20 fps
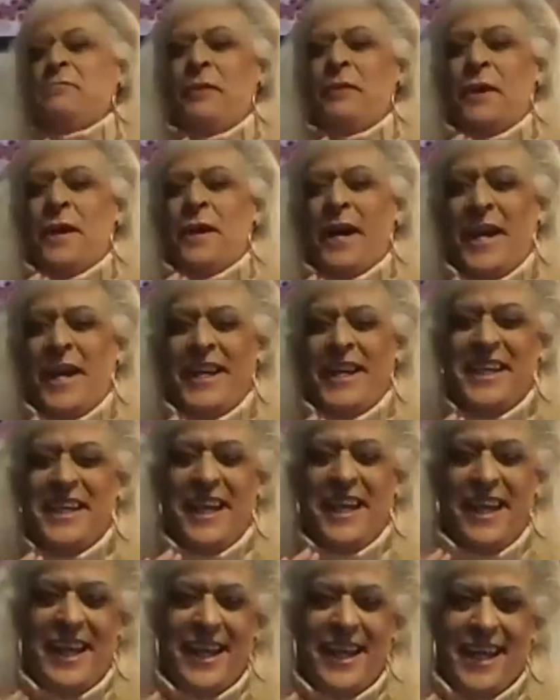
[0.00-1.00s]
a part
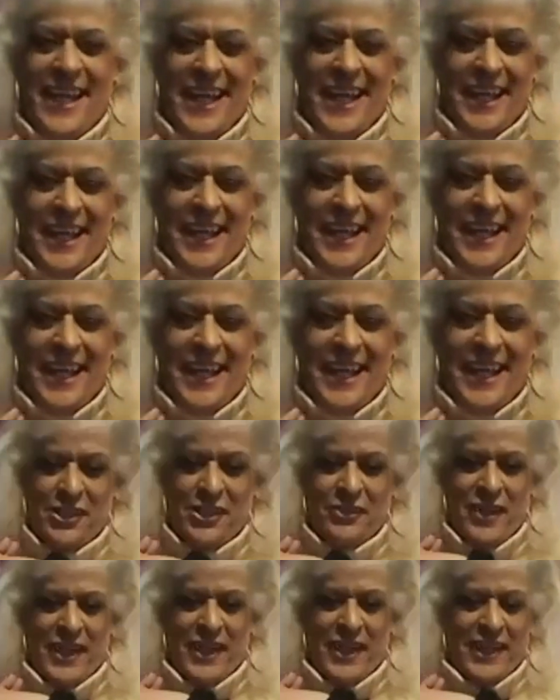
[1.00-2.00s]
in
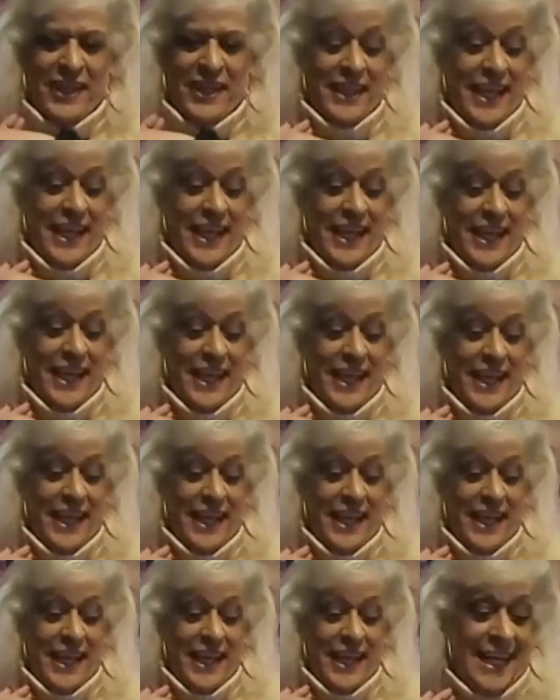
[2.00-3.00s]
Star Trek
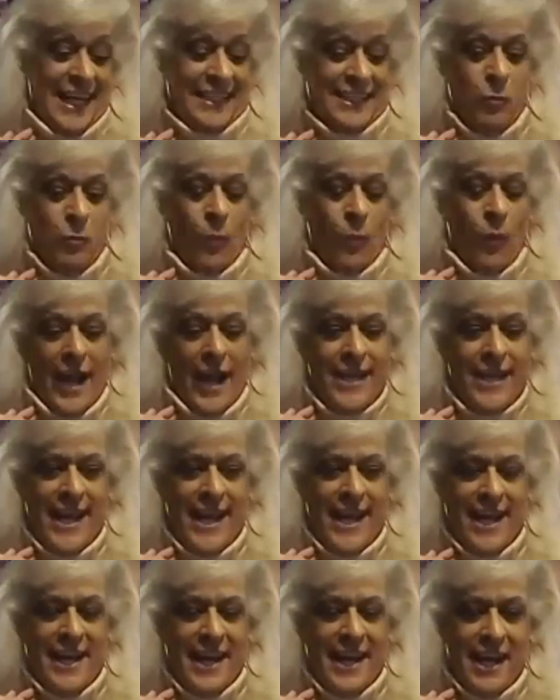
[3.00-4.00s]
Atlantis, and I said, why
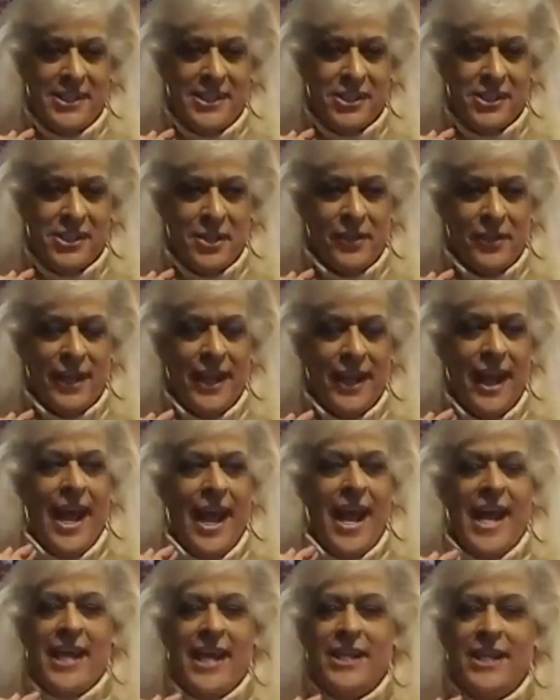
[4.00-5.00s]
can't I do it?
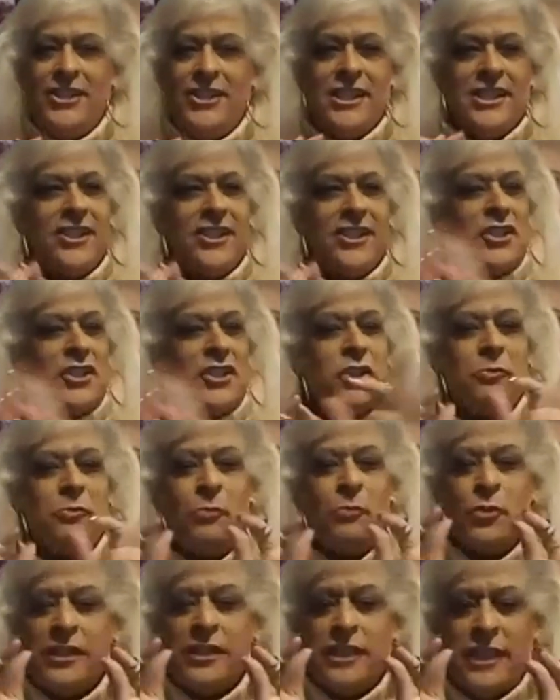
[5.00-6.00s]
It's just a
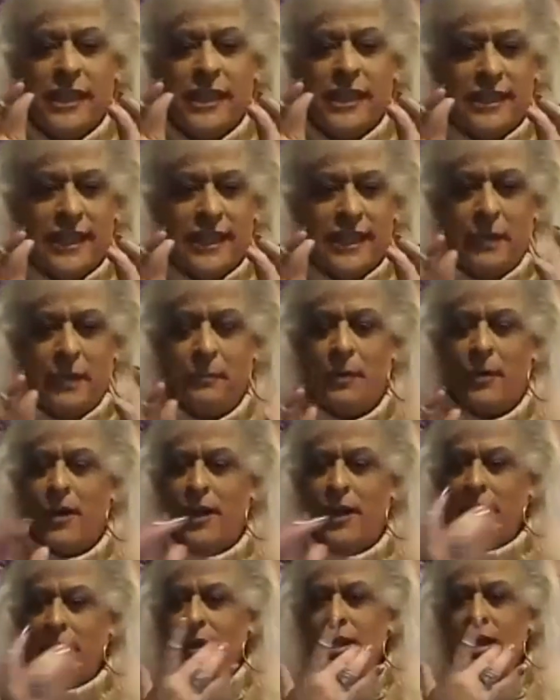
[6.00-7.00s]
small, teeny tiny
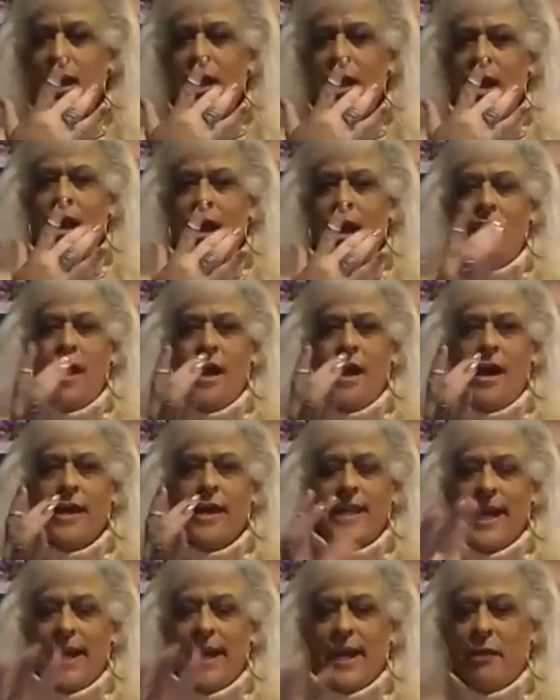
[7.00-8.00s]
part.
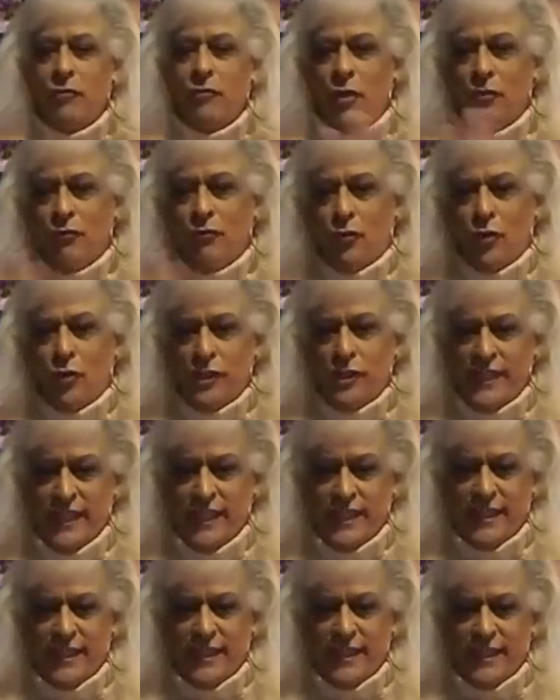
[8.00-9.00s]
Again, I wrote four
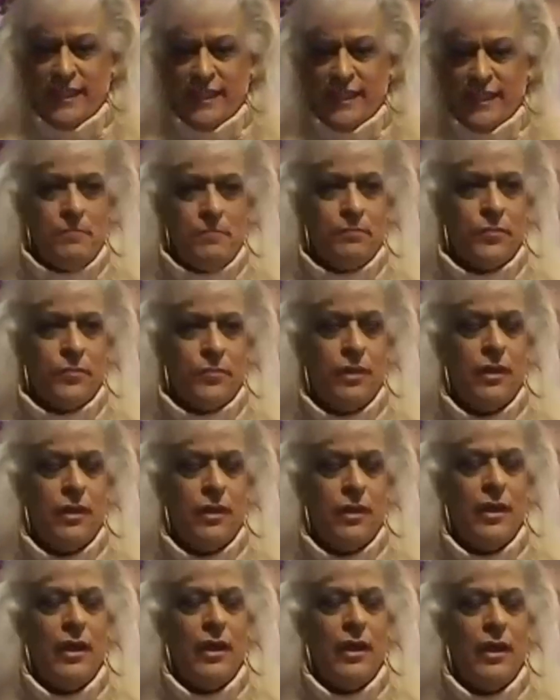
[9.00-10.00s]
seasons
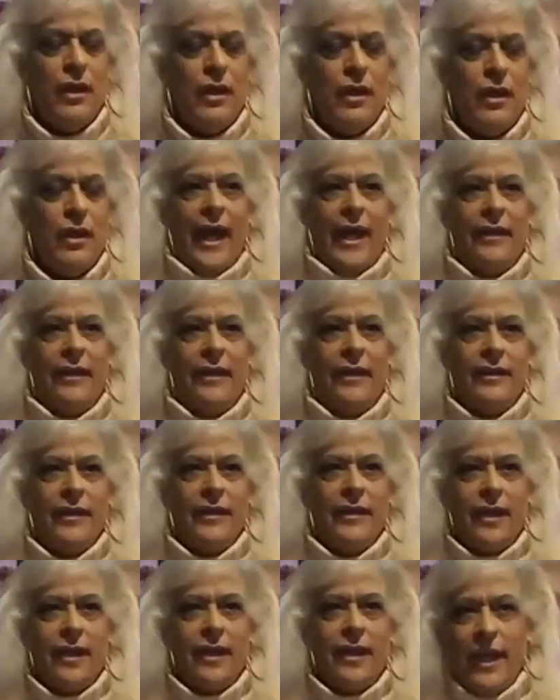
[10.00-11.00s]
and
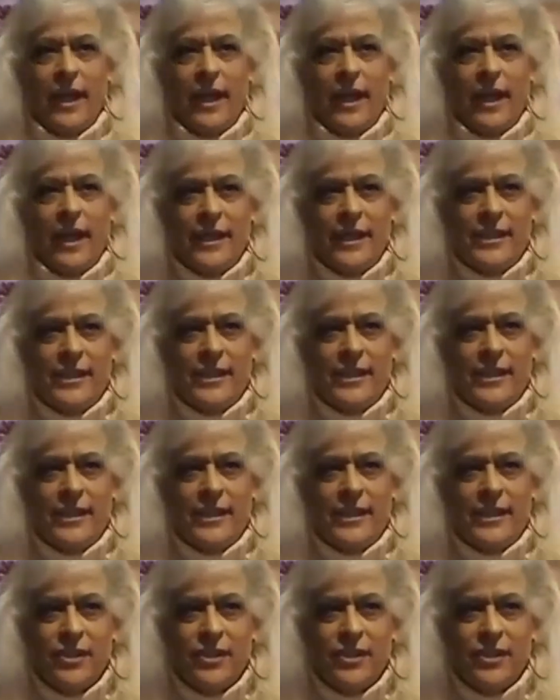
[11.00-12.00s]
it's only like a
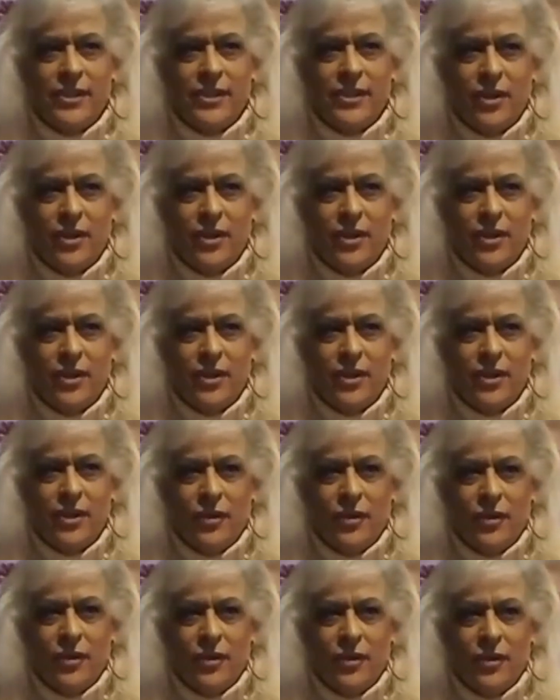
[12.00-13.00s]
bit part. I
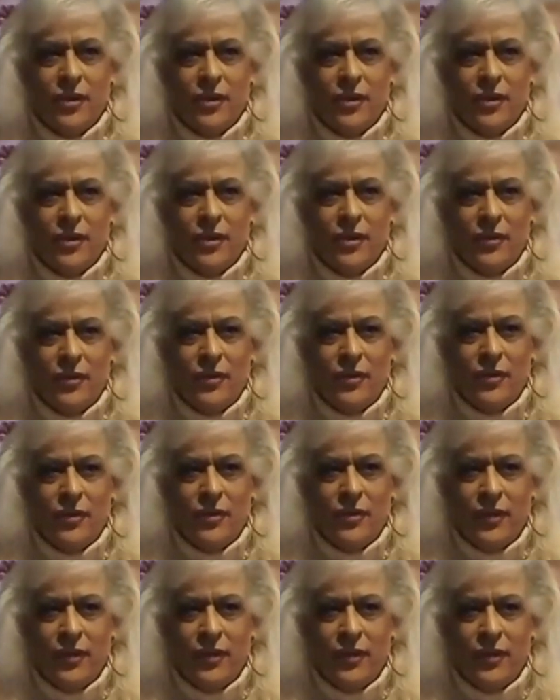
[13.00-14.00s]
want to be the
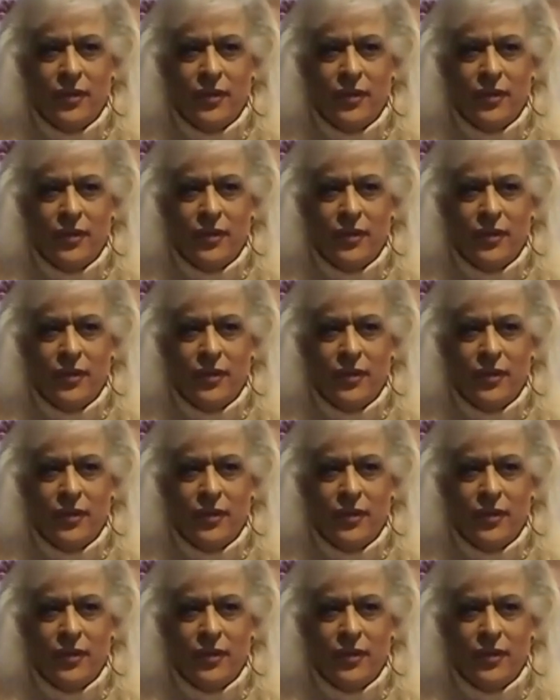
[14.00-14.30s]
transporter chief,